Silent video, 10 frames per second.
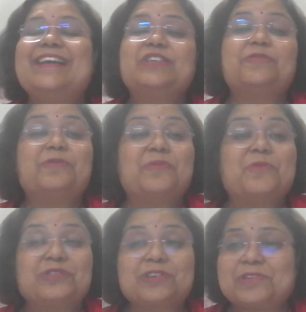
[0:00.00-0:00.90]
So
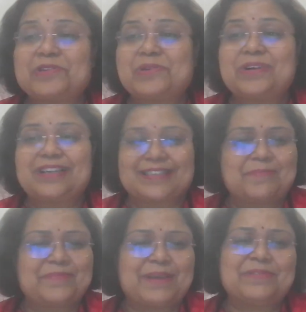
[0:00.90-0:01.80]
most of you don't,
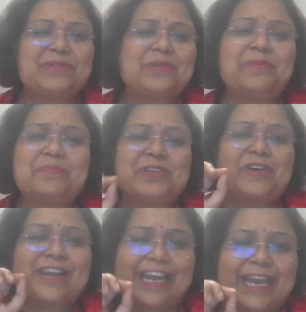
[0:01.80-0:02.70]
sometimes you don't put
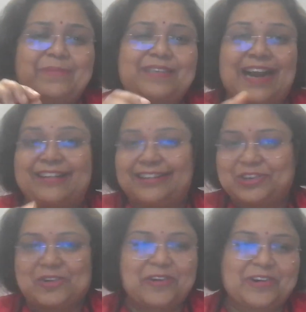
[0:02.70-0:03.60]
your names and
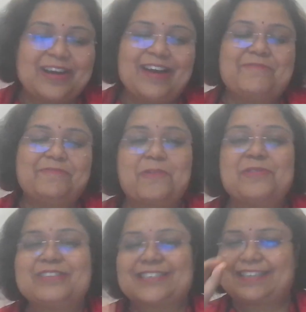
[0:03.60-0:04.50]
your
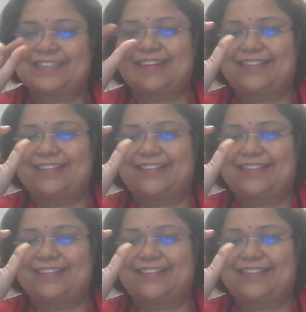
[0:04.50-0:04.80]
phones,